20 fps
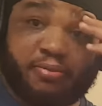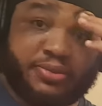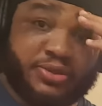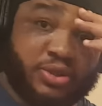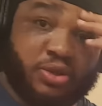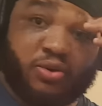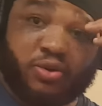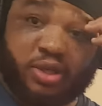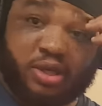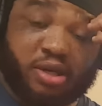
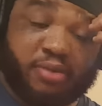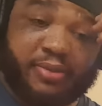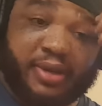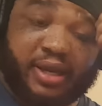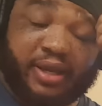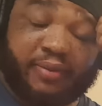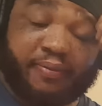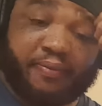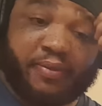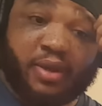So, you know what I
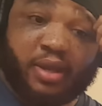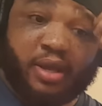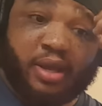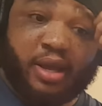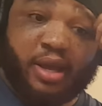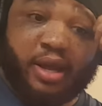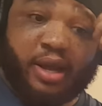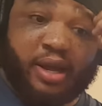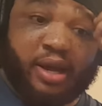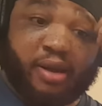mean?
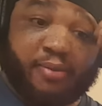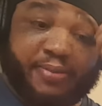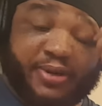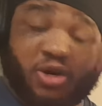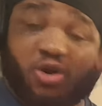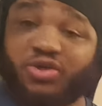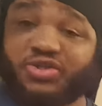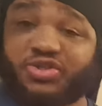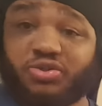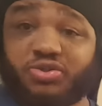Uh, but
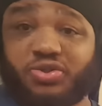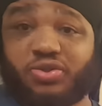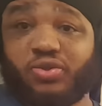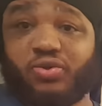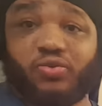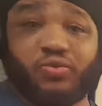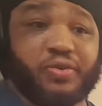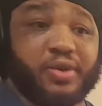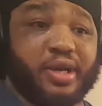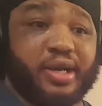also,
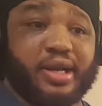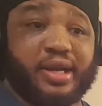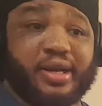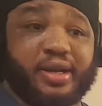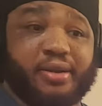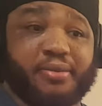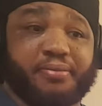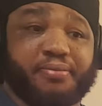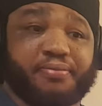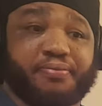too,
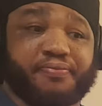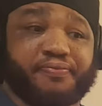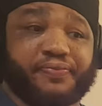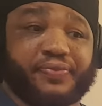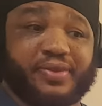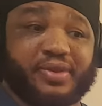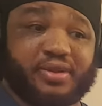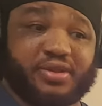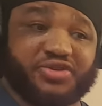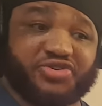um,
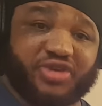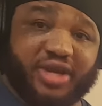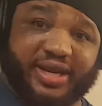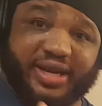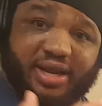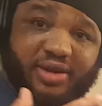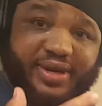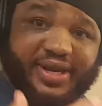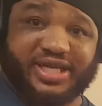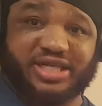check
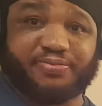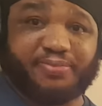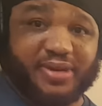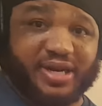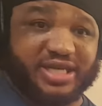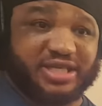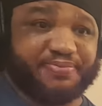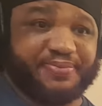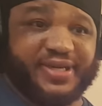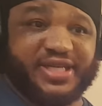out
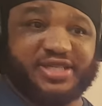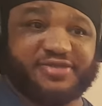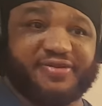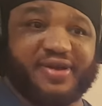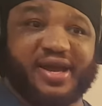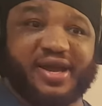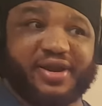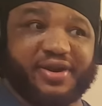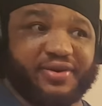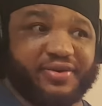Xbox Beast
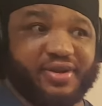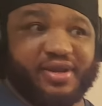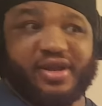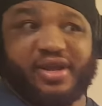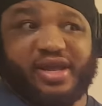Fire.